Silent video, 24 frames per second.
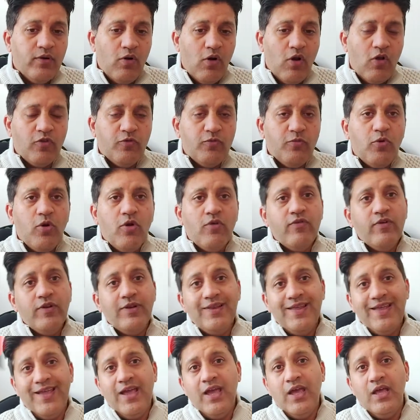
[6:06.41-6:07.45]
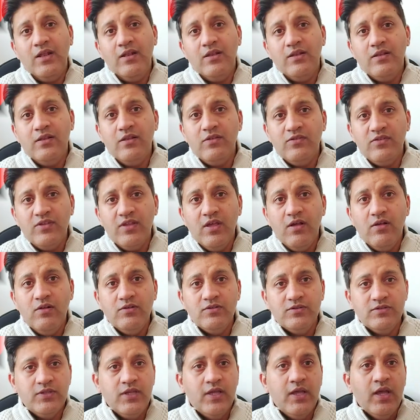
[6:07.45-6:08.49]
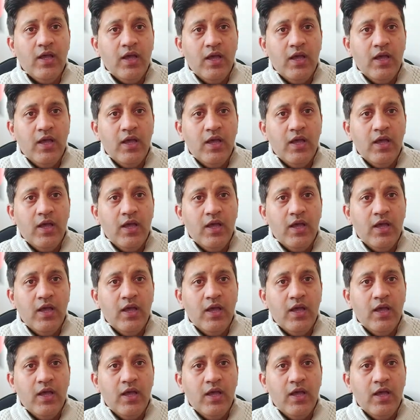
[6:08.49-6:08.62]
gross profit and the sales.